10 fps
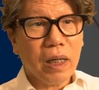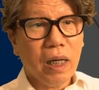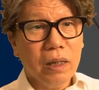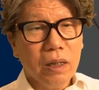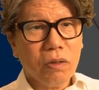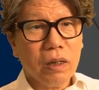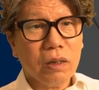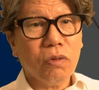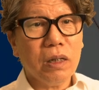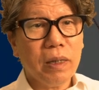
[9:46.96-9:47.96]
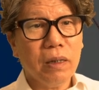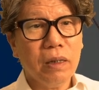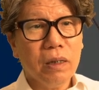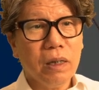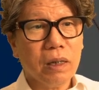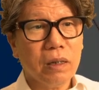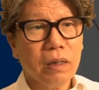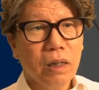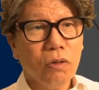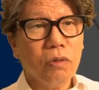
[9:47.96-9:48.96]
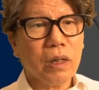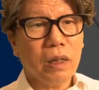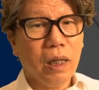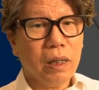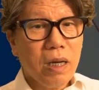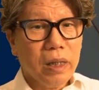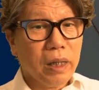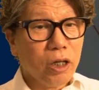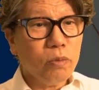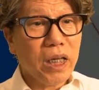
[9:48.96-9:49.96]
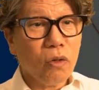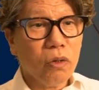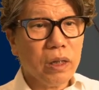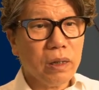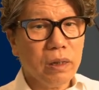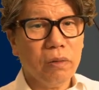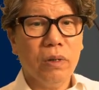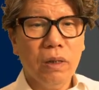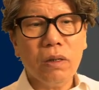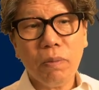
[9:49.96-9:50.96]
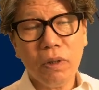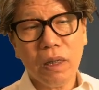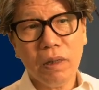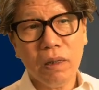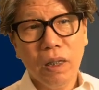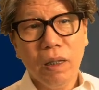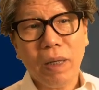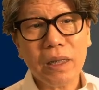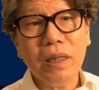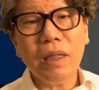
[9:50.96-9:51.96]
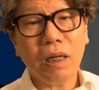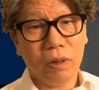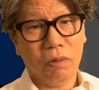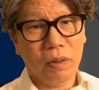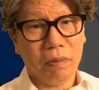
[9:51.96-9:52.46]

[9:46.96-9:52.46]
ultimately maintaining the position of the mandible. The movement of the jaw is described as a swing-like motion.